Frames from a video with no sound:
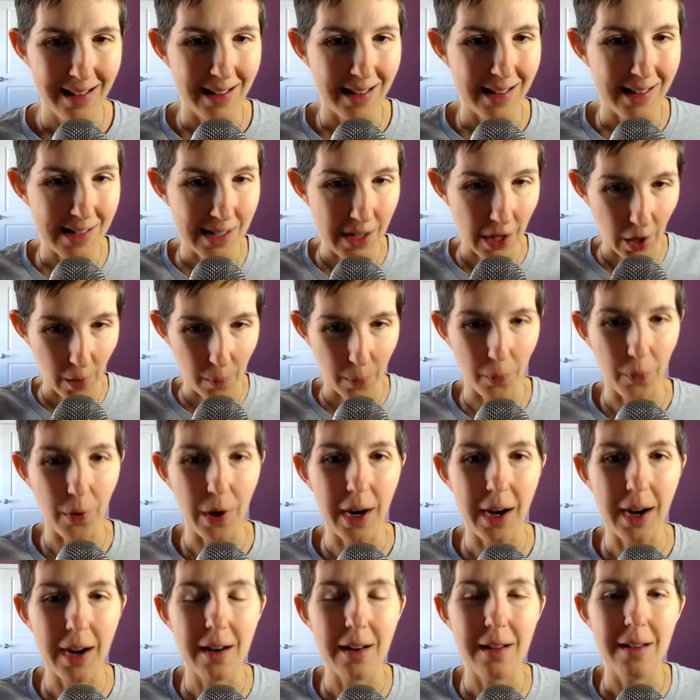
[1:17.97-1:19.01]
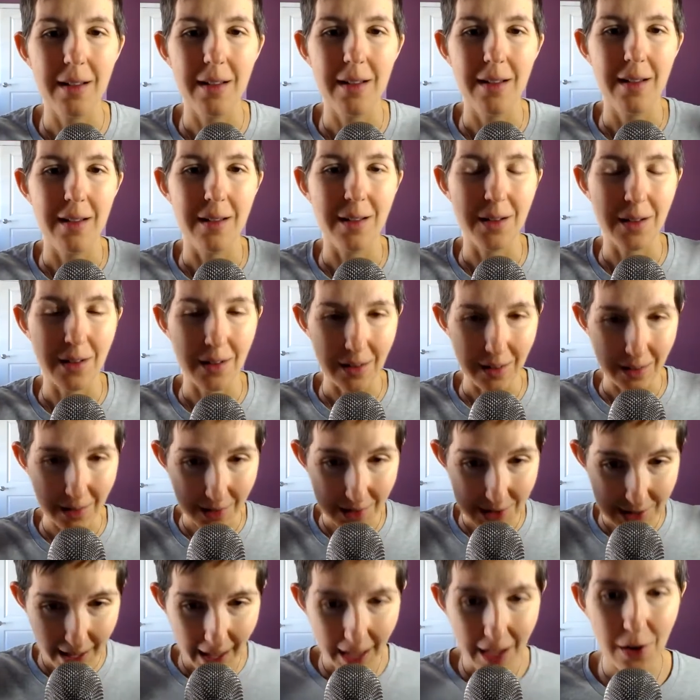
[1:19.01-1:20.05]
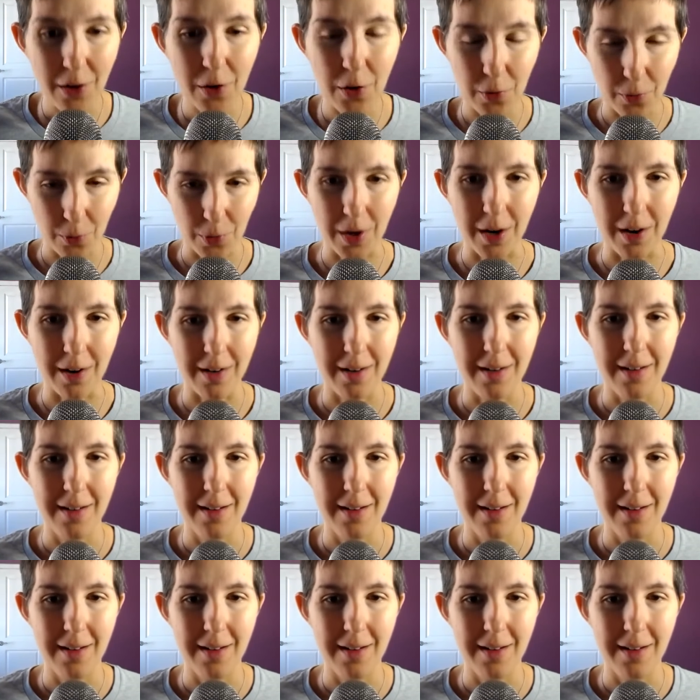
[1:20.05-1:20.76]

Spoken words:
to upgrade your tech career,